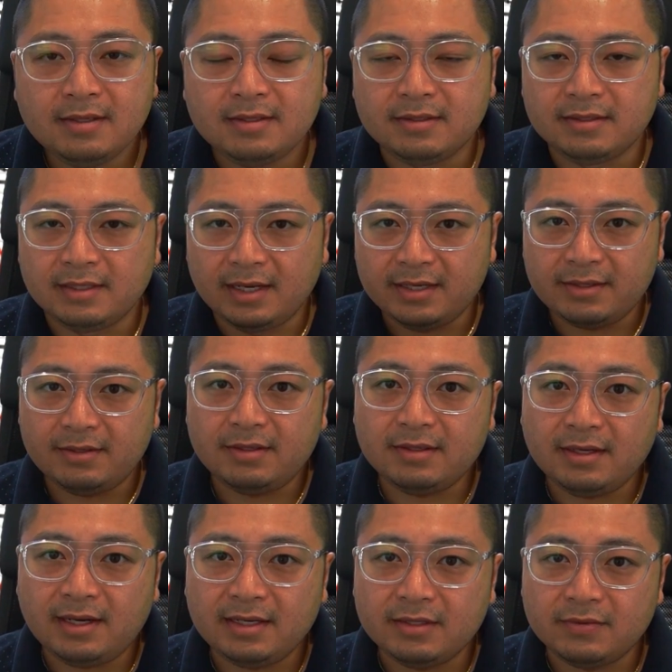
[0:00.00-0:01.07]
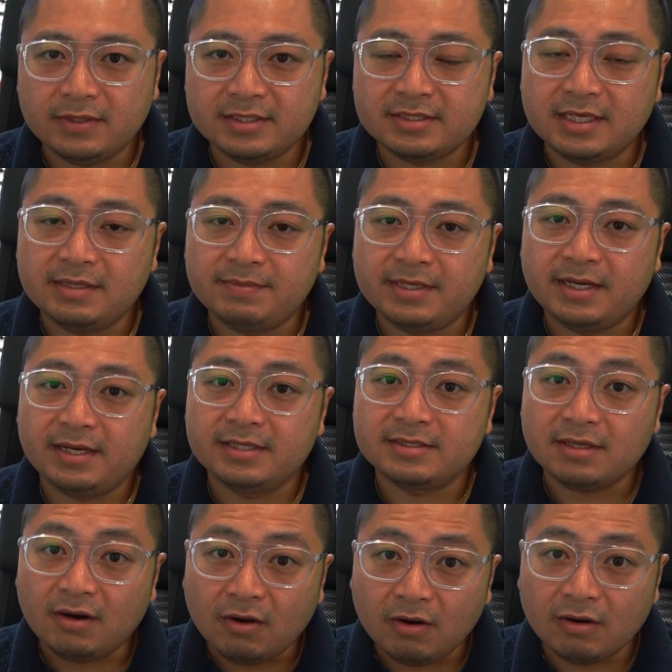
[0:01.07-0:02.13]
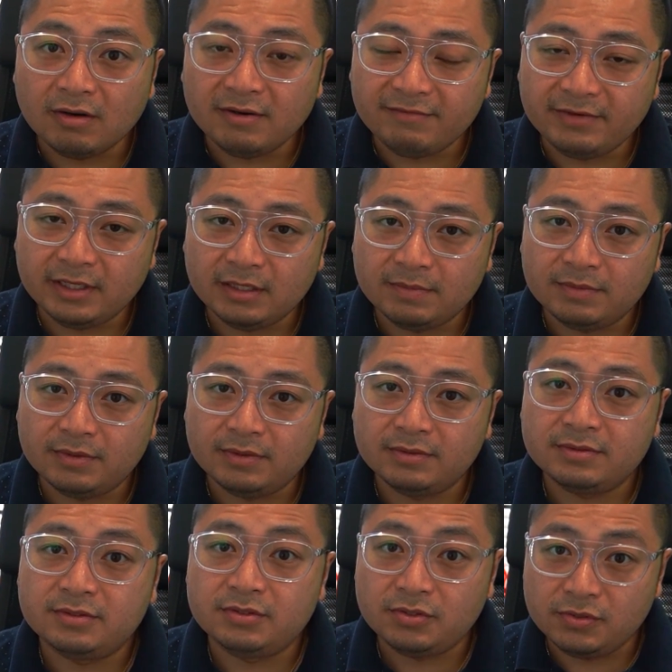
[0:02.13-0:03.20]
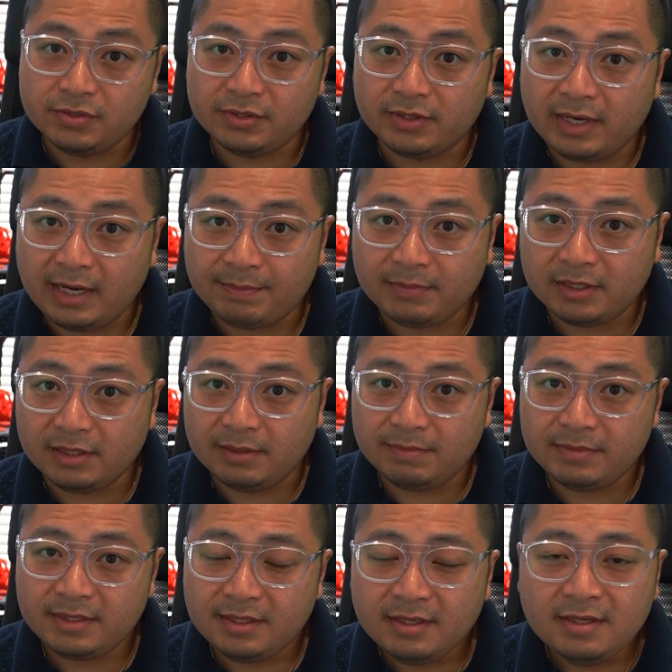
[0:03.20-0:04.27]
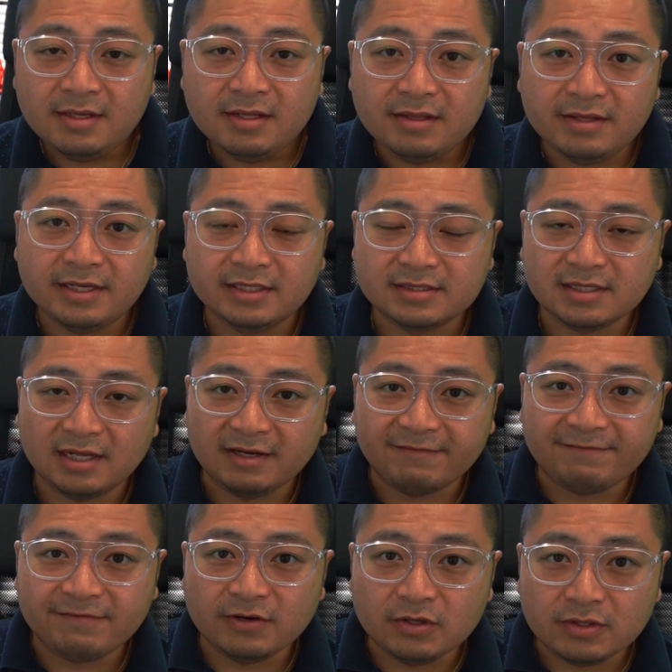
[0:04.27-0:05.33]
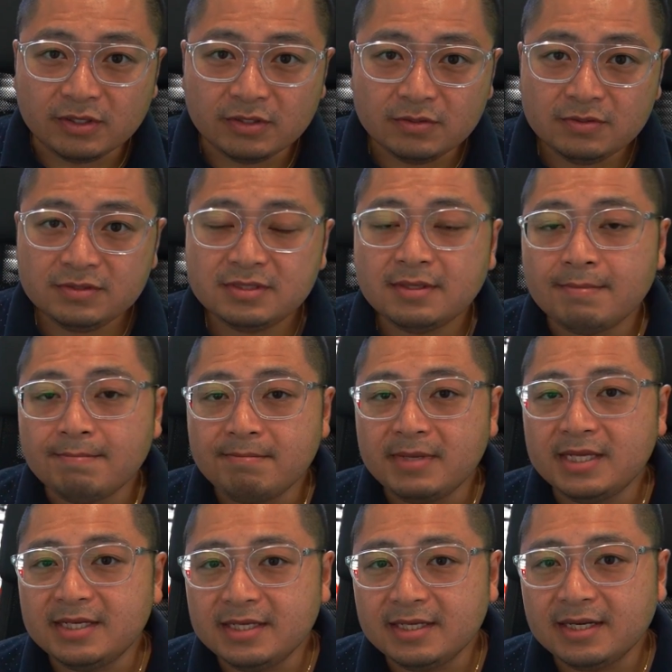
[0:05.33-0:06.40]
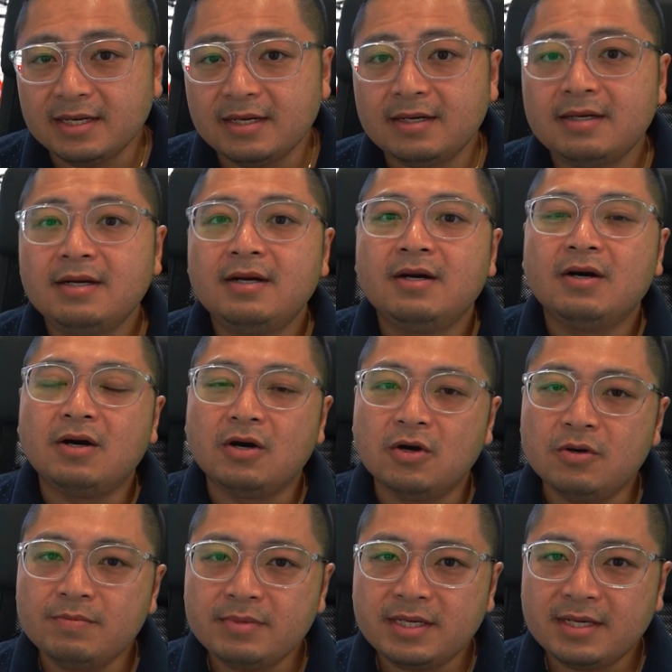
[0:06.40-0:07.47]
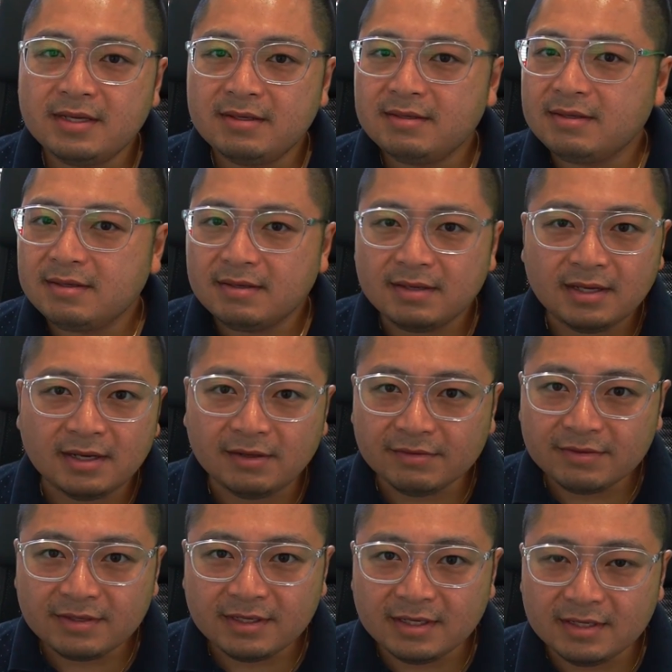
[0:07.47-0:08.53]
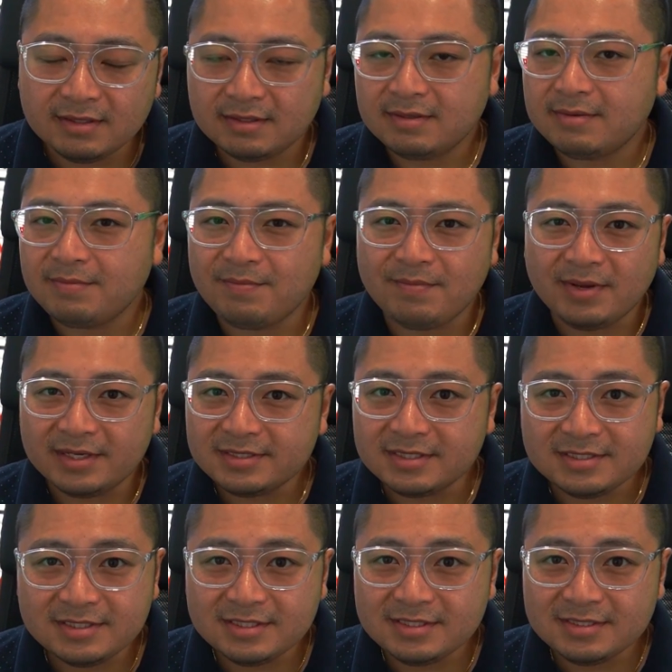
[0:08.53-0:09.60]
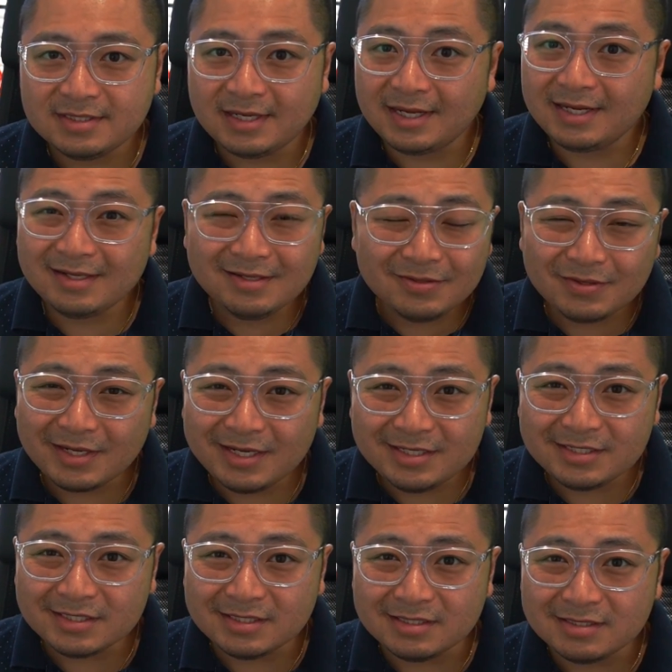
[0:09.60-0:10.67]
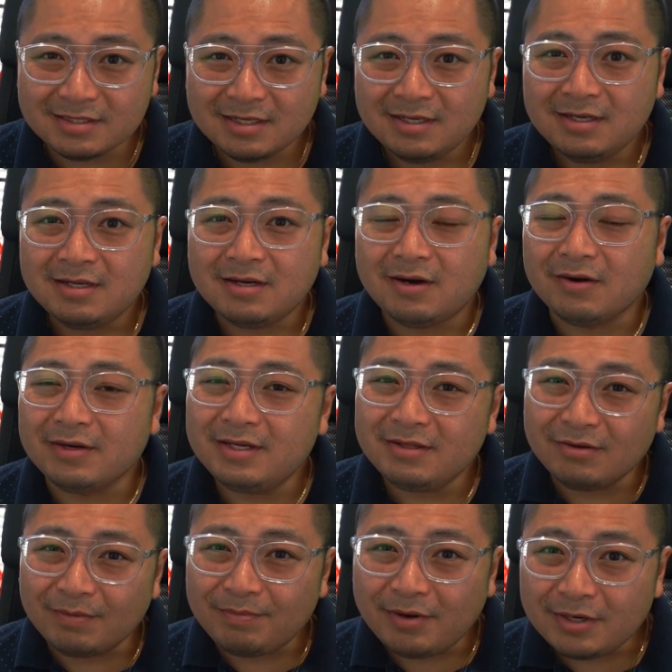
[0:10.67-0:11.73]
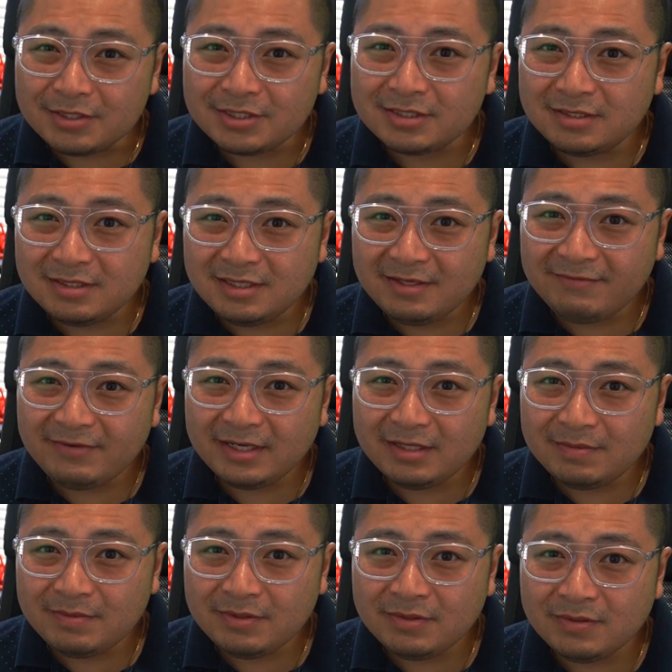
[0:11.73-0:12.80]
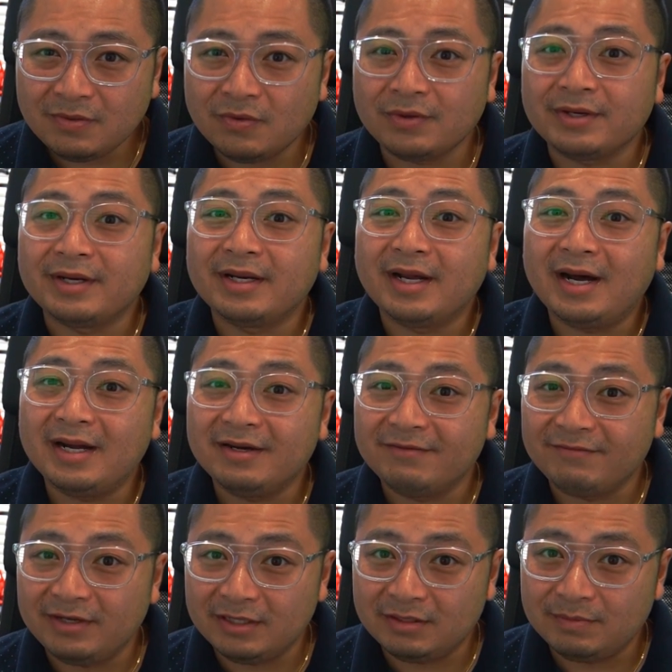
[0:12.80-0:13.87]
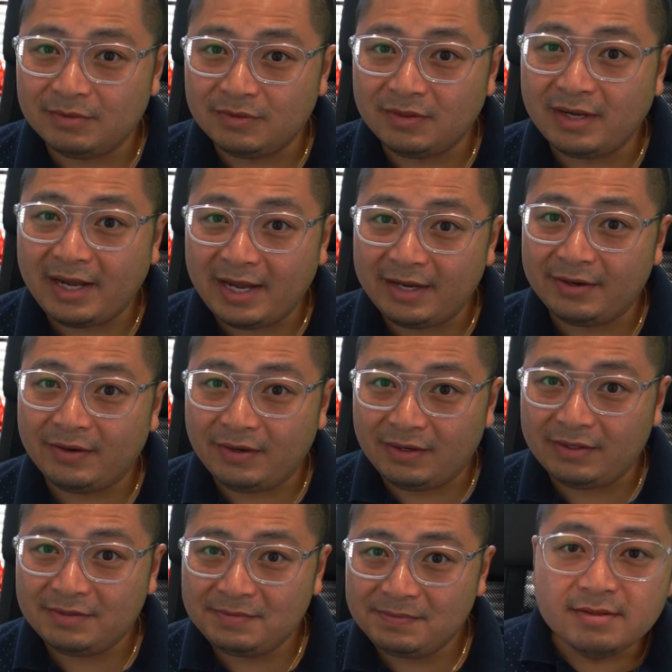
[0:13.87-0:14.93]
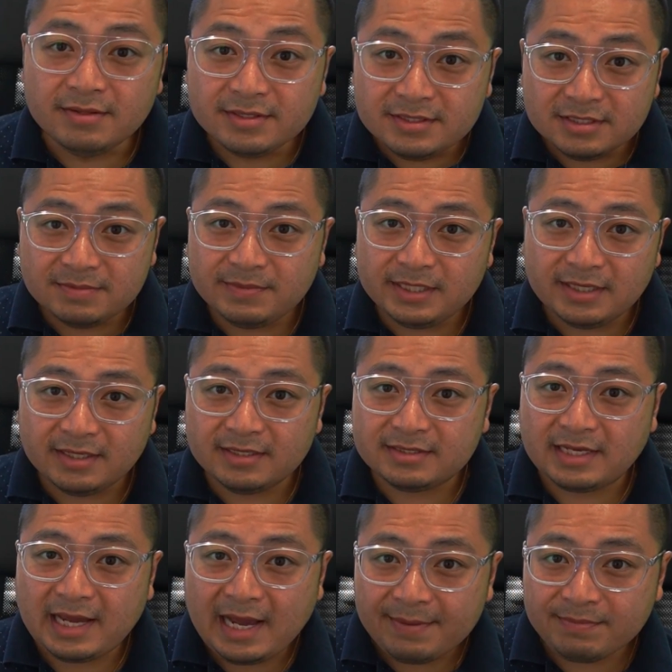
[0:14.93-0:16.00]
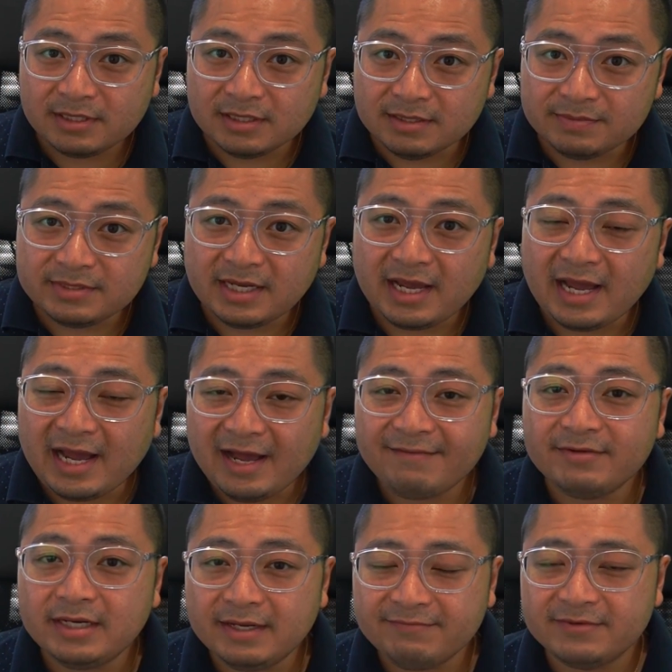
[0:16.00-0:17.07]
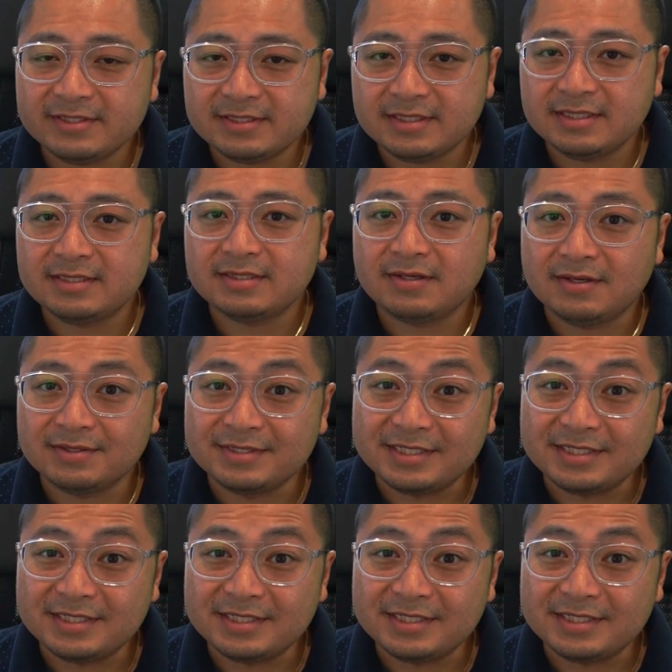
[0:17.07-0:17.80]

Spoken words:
Not all iOS APIs are available to your app clip. Things like photos, media, HomeKit, HealthKit, messages, and locations are either partially available or not available at all. This is because app clips have an emphasis on